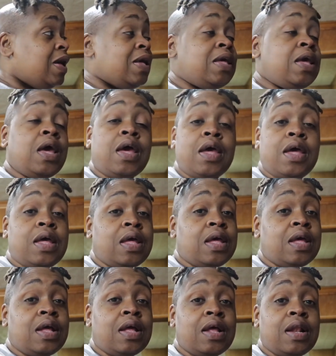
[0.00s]
Yeah,
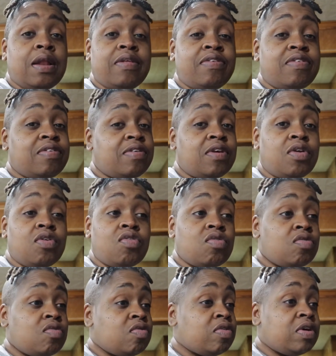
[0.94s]
let's, you
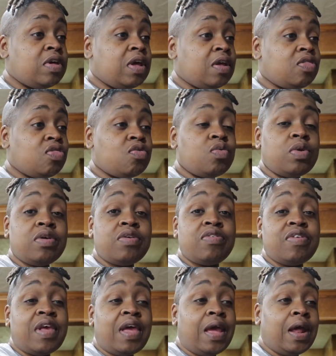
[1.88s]
know, get through this,